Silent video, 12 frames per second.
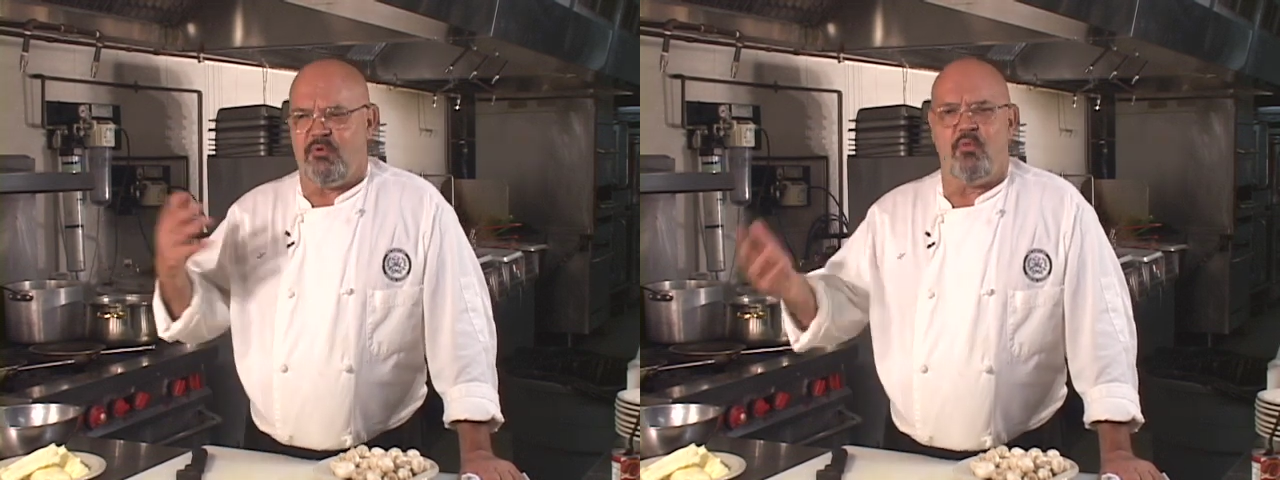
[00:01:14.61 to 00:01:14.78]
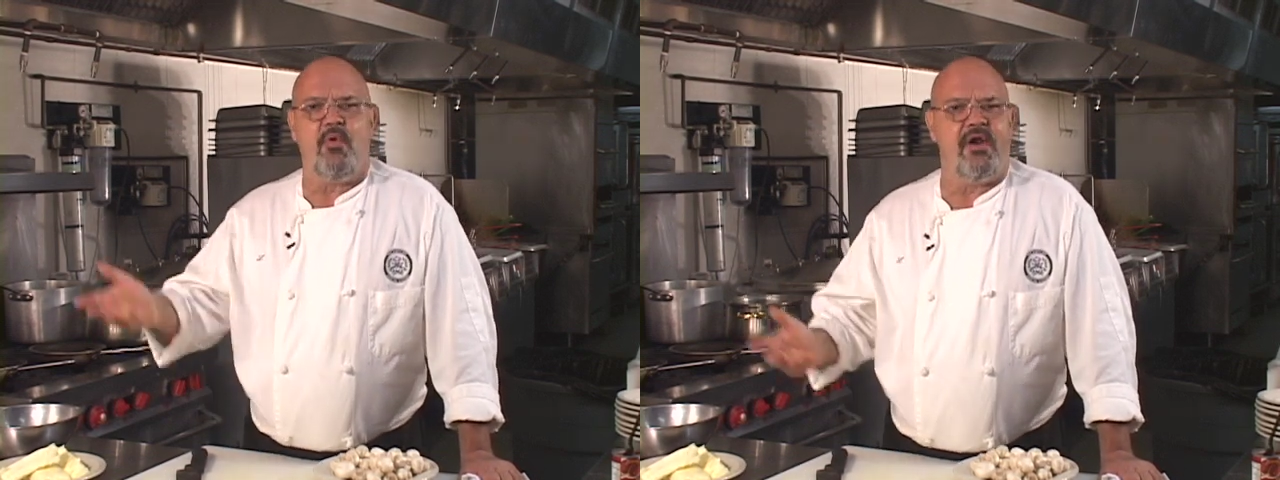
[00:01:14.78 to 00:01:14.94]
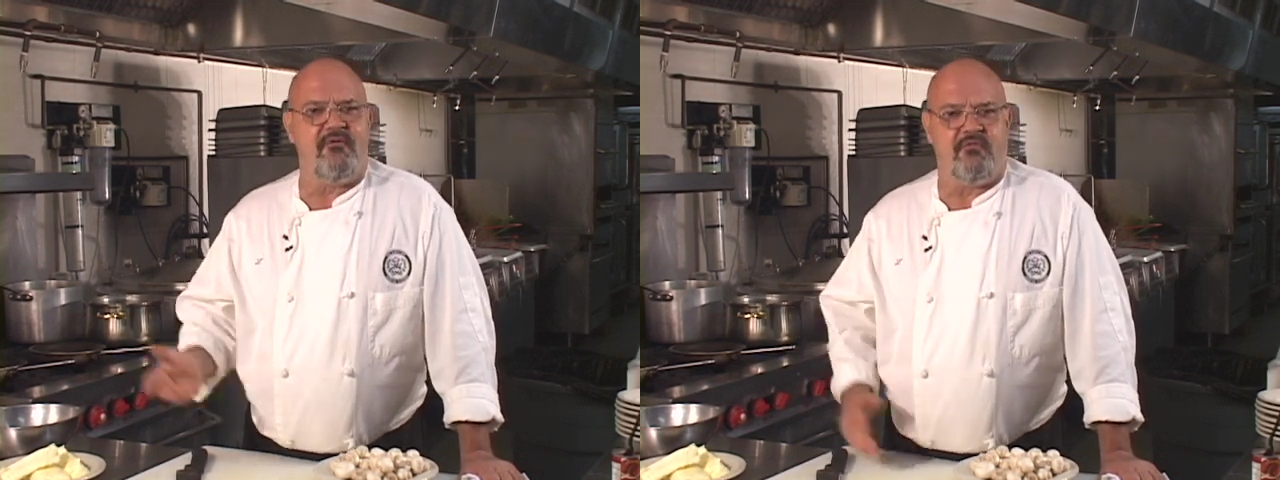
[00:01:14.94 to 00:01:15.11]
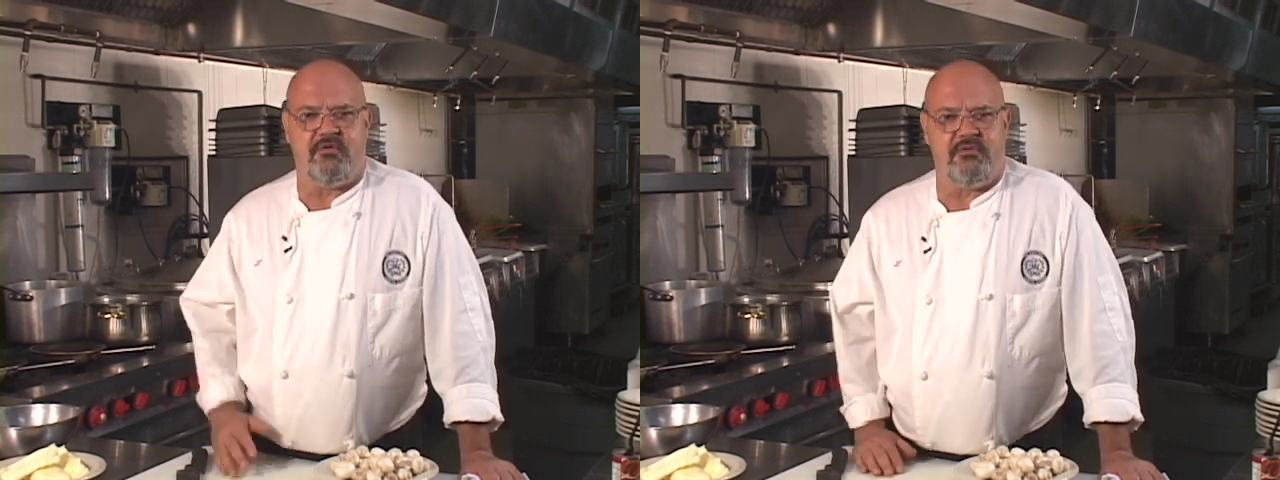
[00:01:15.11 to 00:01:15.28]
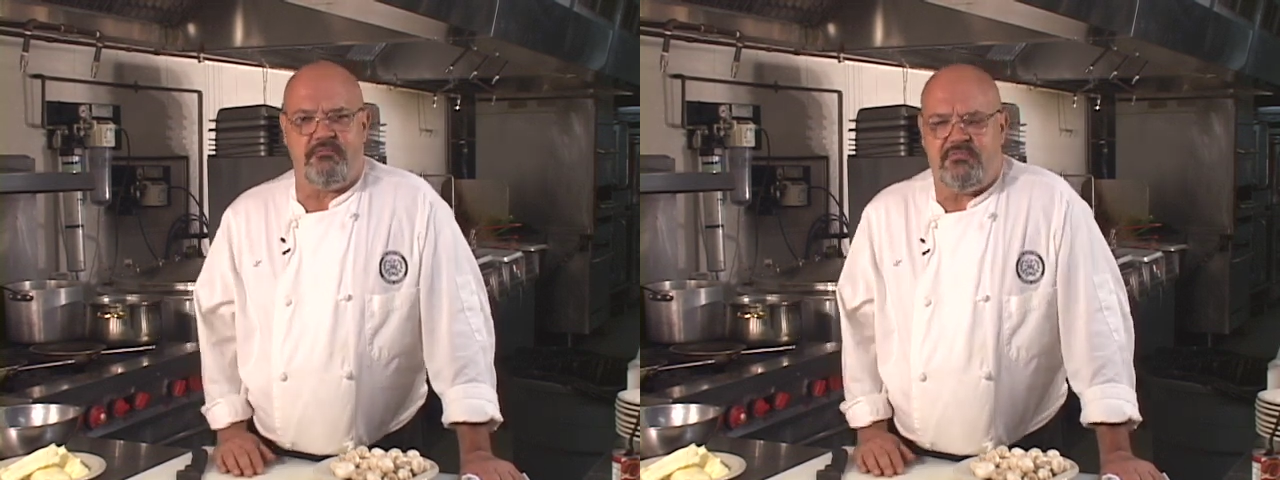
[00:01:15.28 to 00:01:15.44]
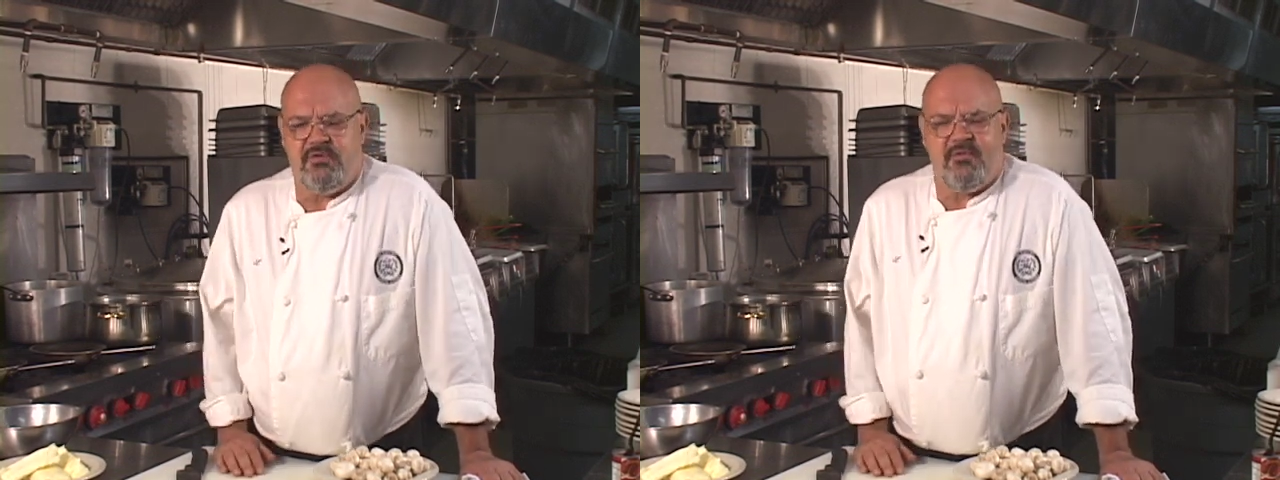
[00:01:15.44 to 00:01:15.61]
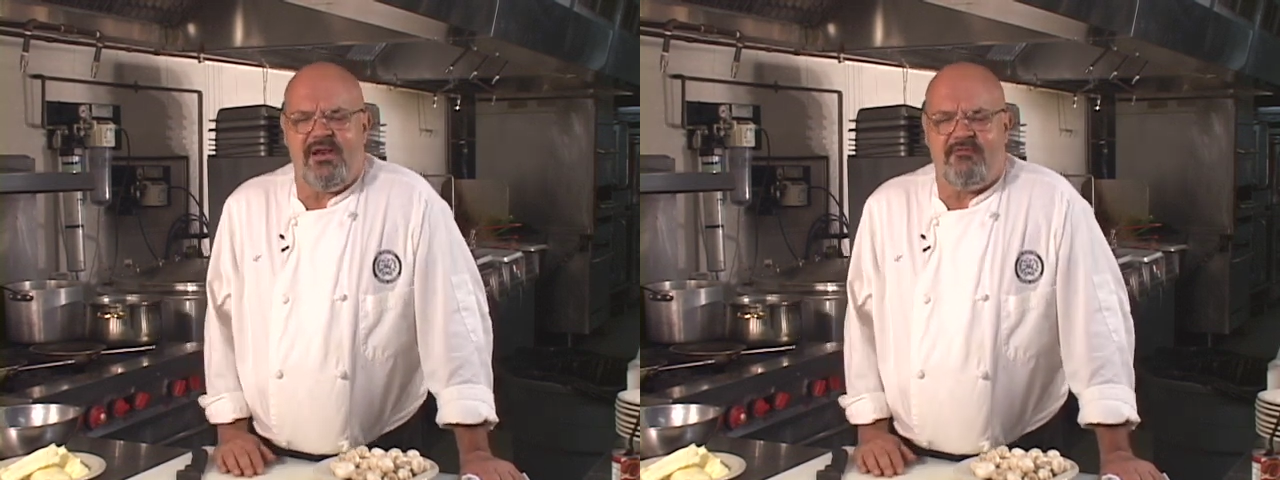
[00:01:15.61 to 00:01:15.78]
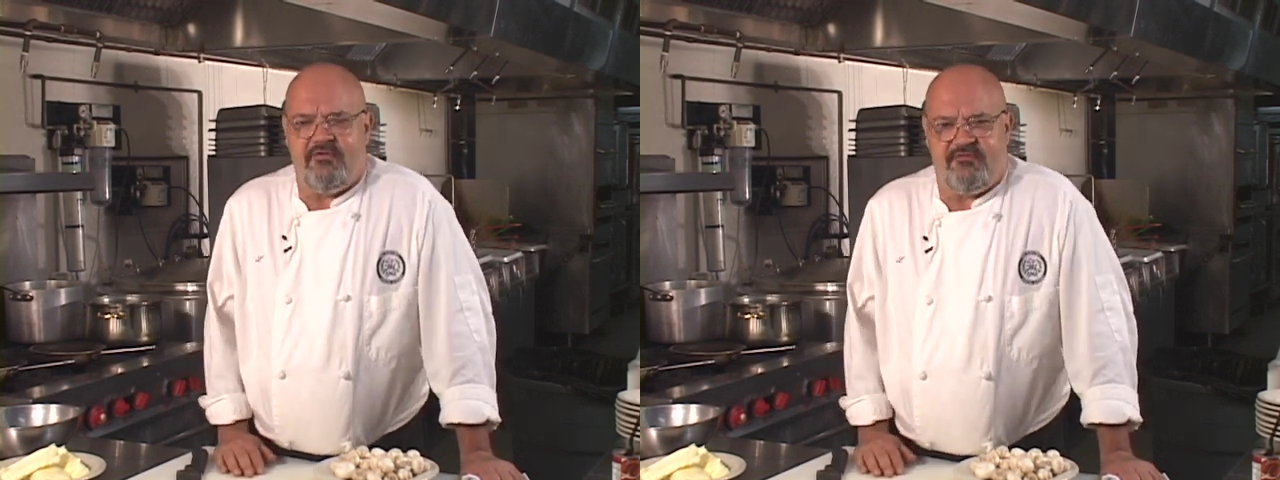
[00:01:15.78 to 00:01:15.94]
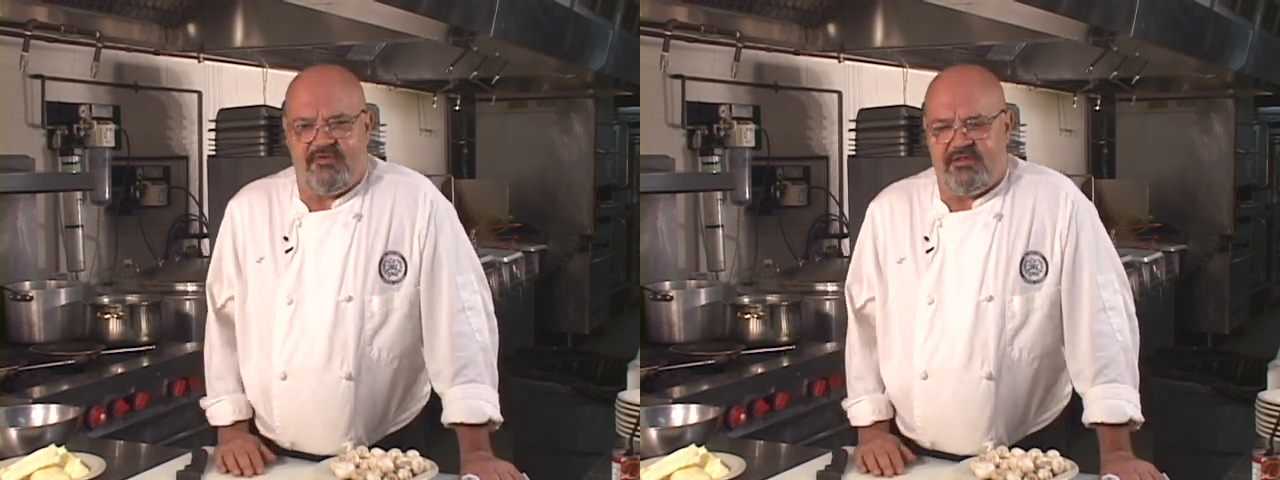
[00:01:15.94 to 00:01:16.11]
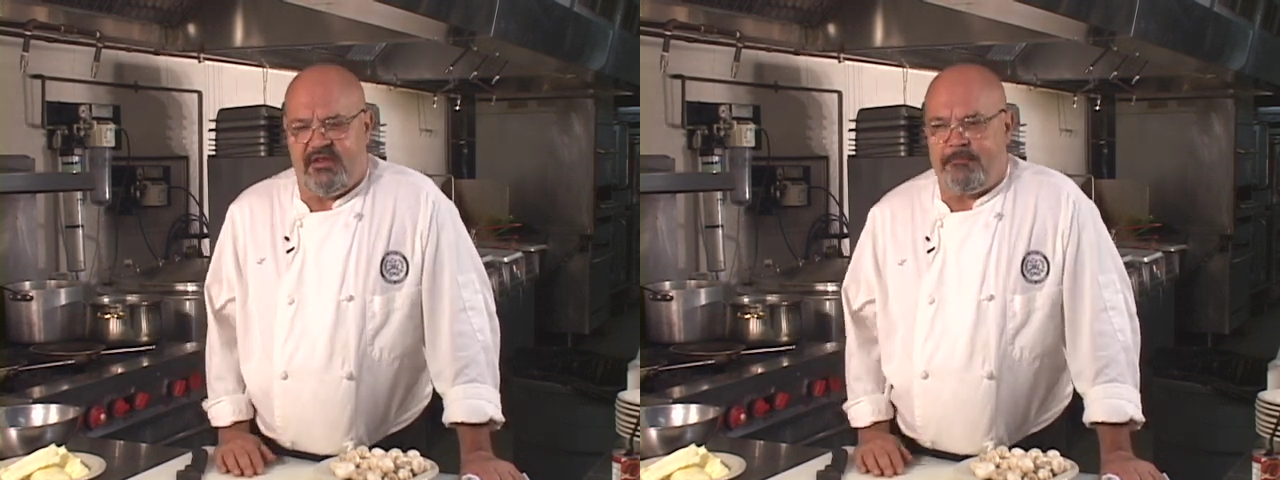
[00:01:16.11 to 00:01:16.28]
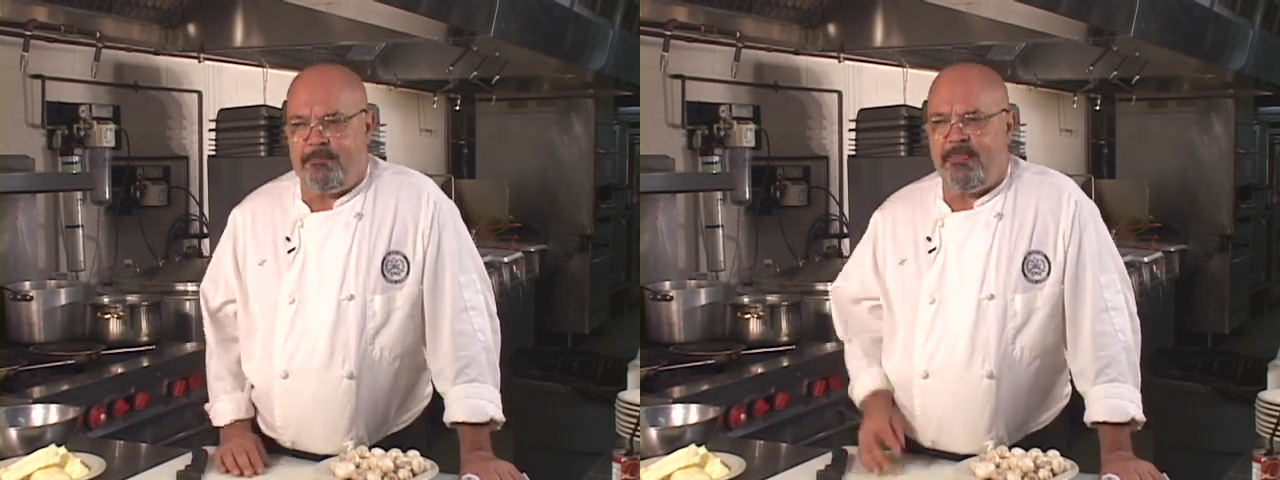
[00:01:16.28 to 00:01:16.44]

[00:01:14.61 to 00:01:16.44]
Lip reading: whatever you feel like.